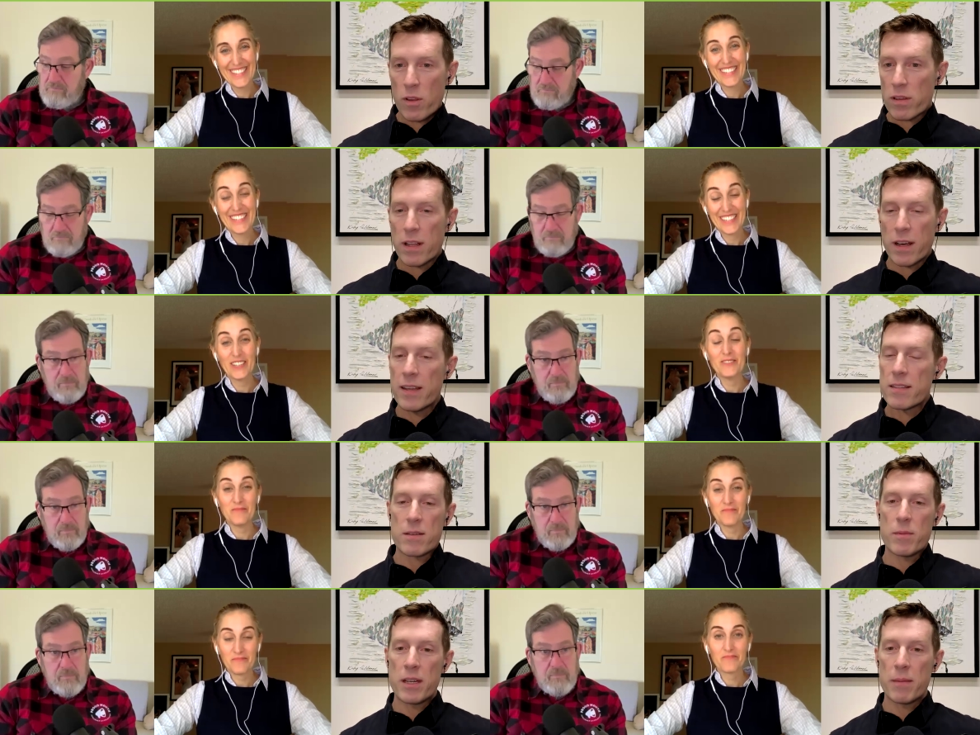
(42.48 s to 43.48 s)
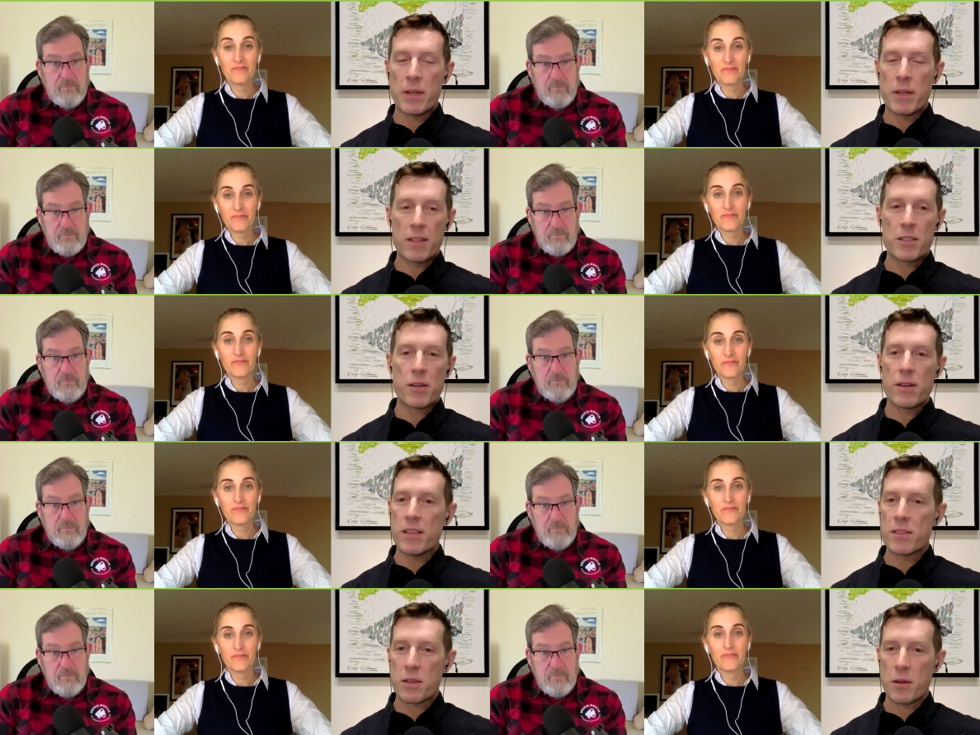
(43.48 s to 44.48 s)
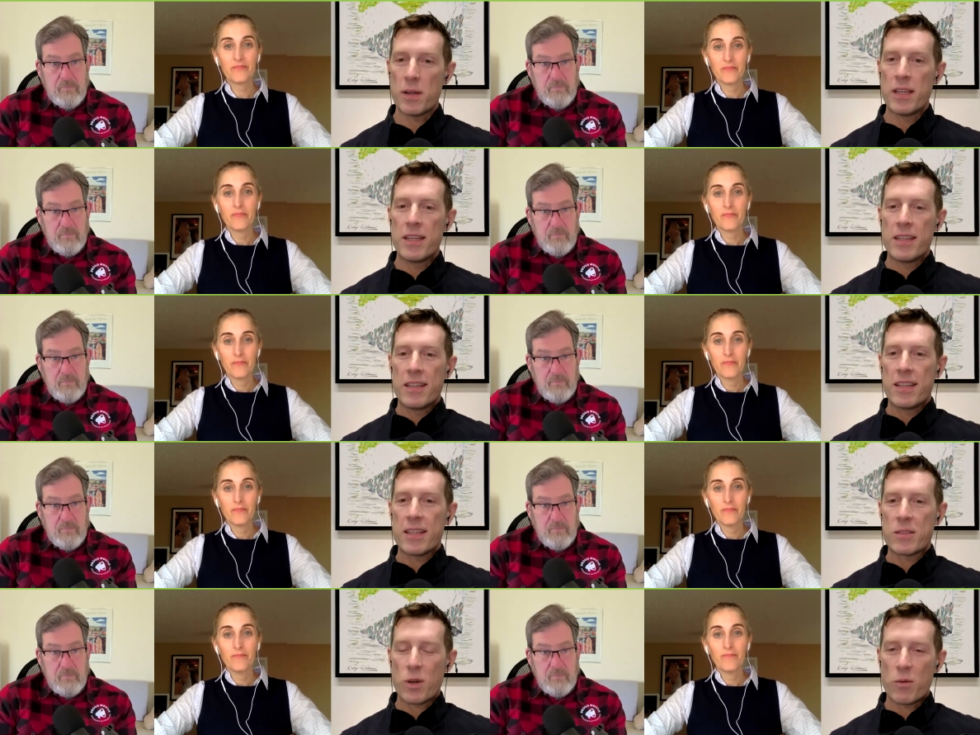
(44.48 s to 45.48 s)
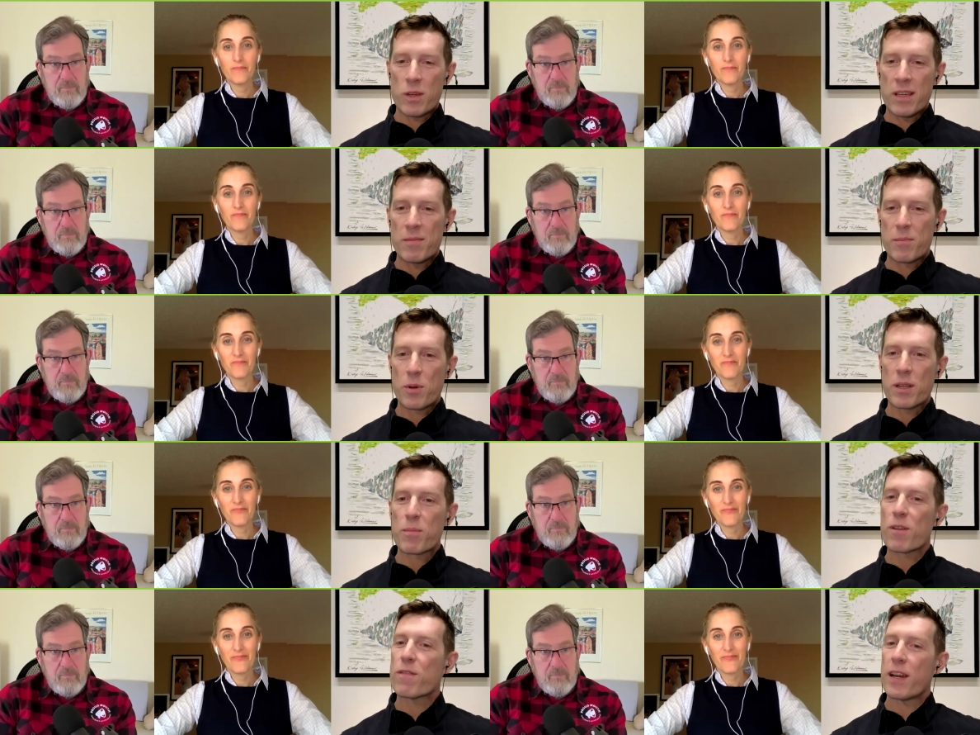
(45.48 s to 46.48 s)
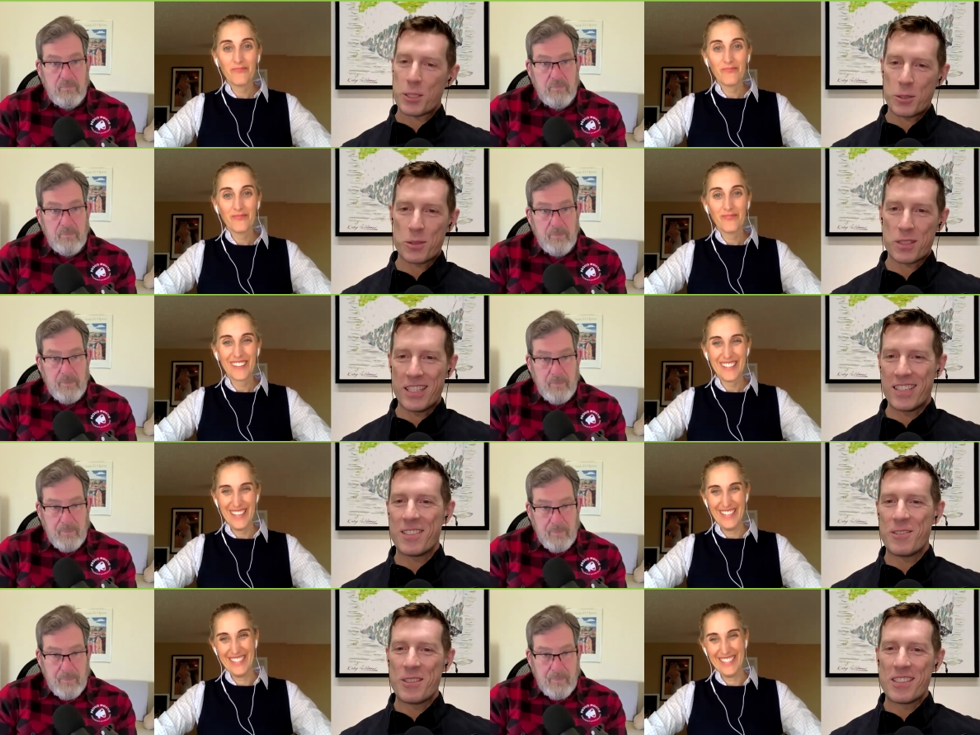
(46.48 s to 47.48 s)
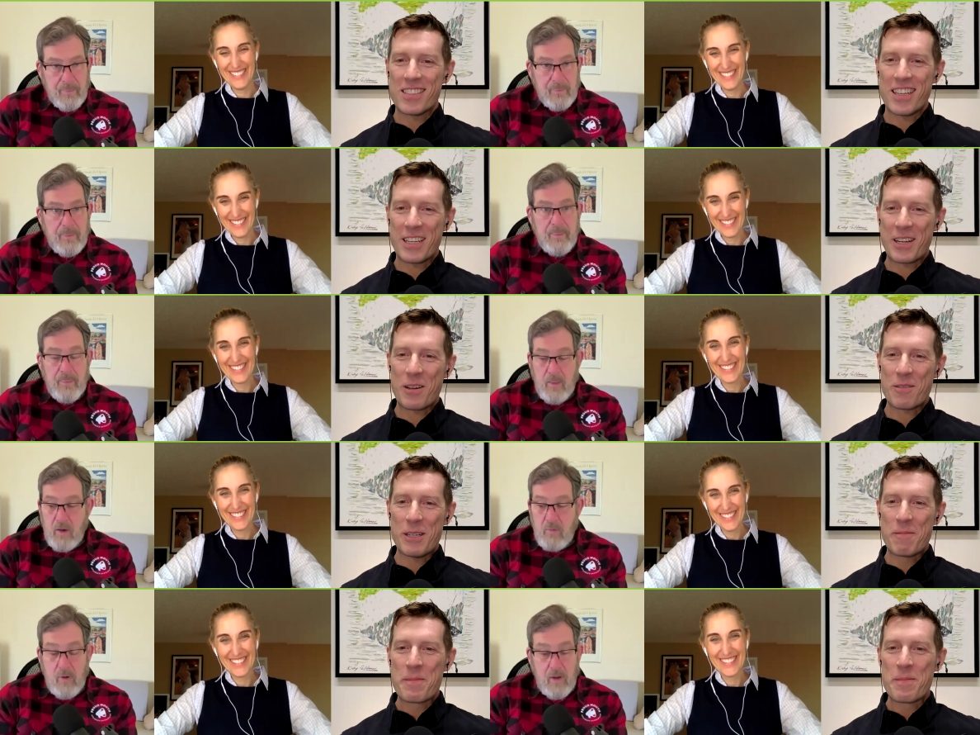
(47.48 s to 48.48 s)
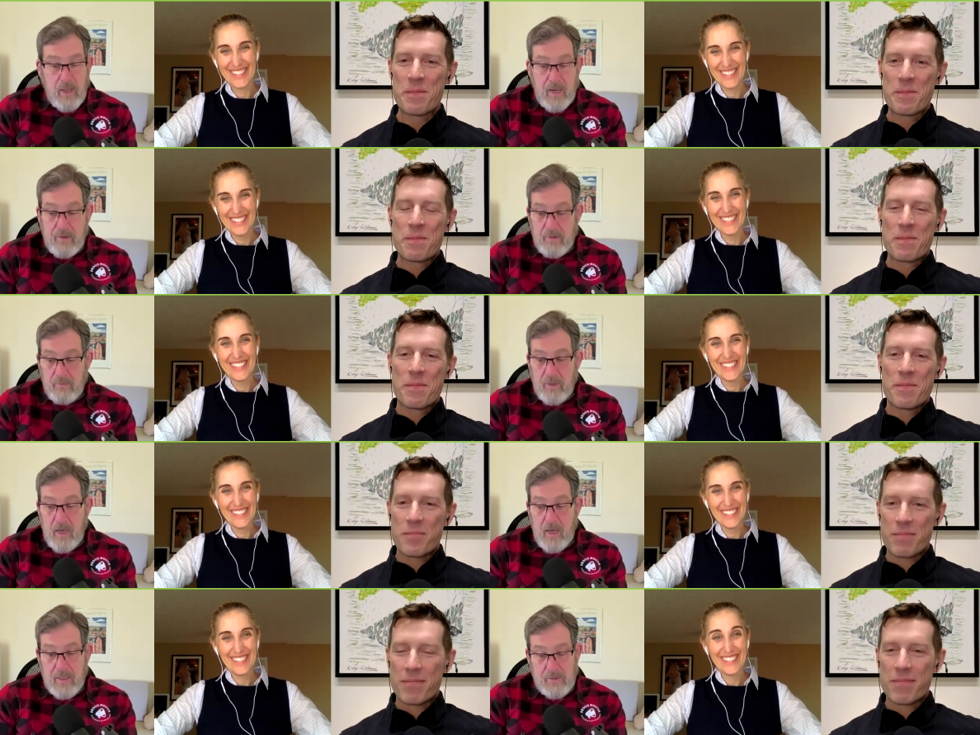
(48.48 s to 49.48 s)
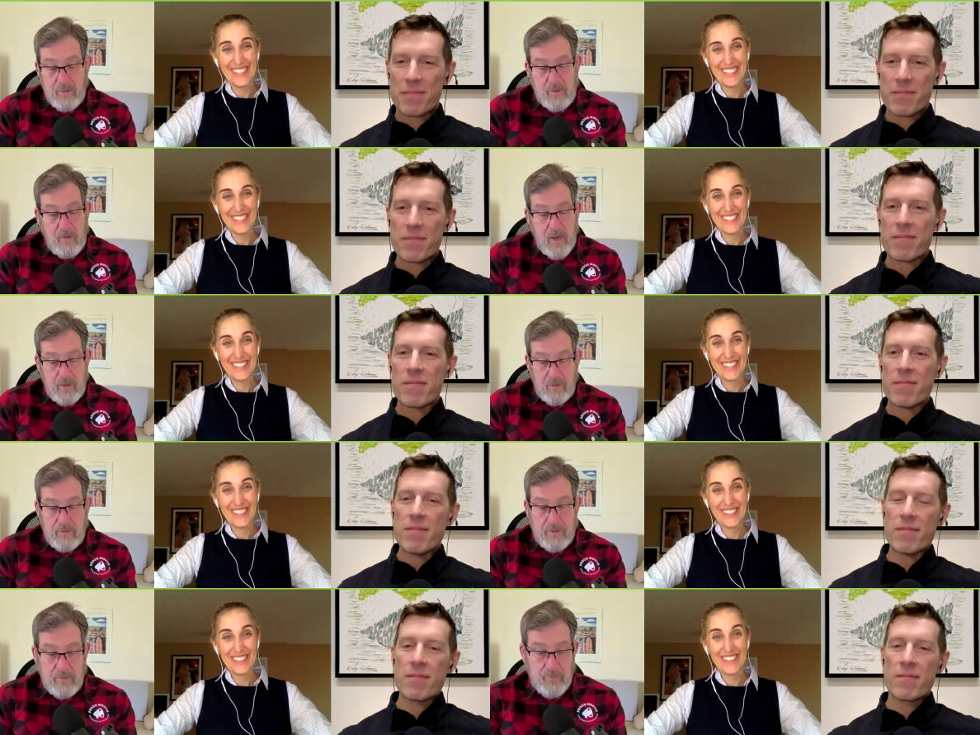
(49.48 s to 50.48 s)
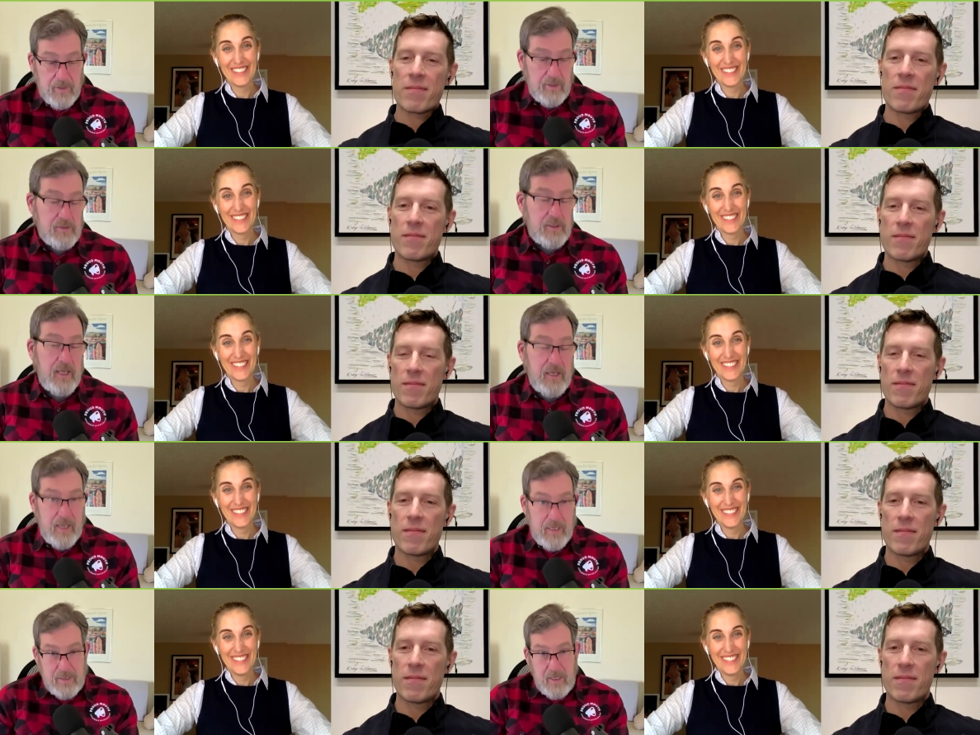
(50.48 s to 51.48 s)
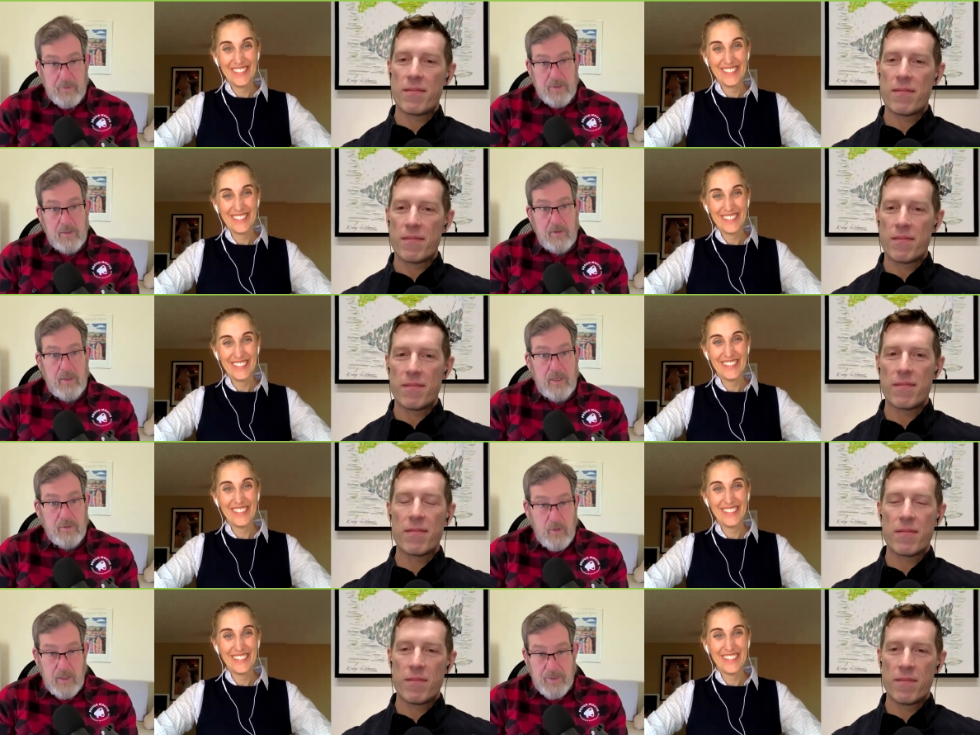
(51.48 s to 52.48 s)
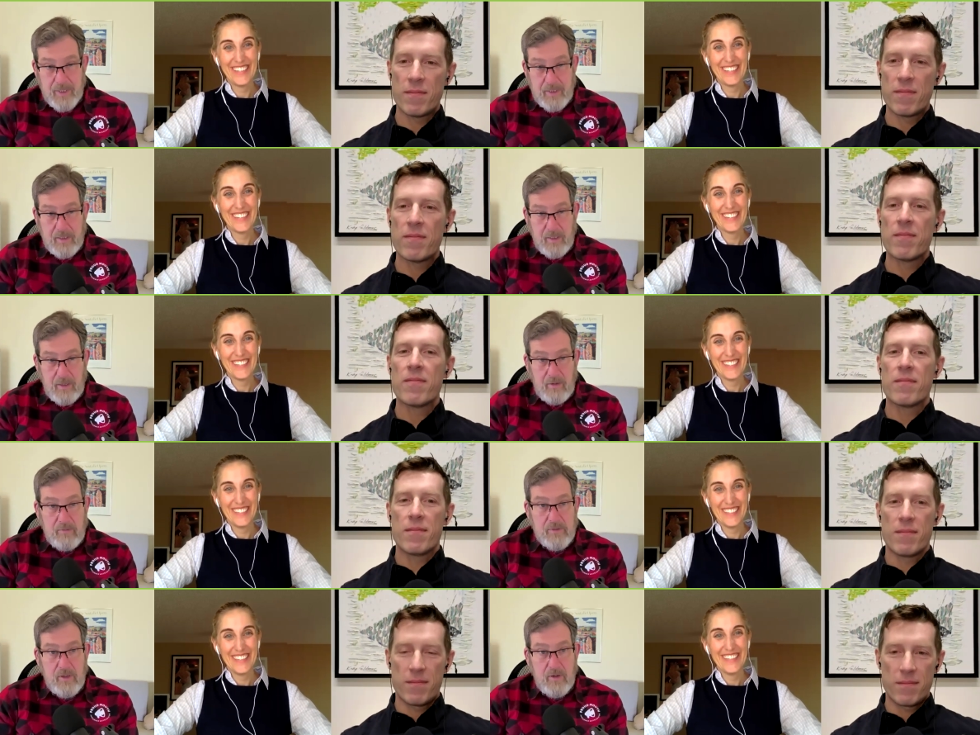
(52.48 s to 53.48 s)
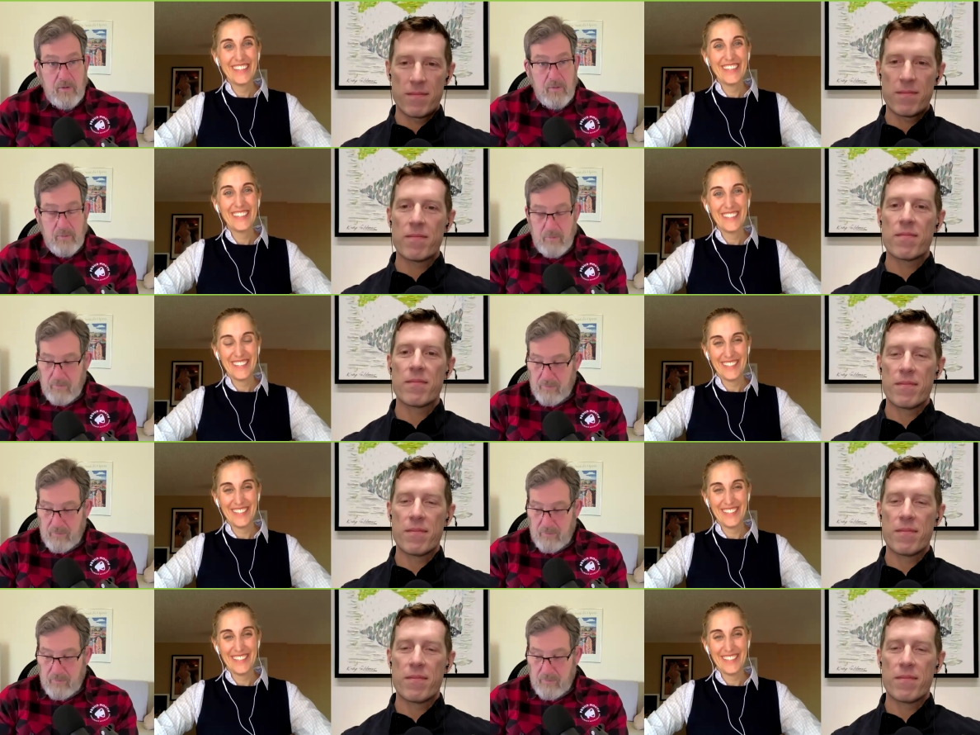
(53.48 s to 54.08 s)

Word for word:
Speaker 1: with clients, I mean mm-hmm. I'm not an attorney, so that's why we bring professionals in to to take care of it.
Speaker 2: well, I to be honest with you, I learned some things in that last episode as well that I didn't know. So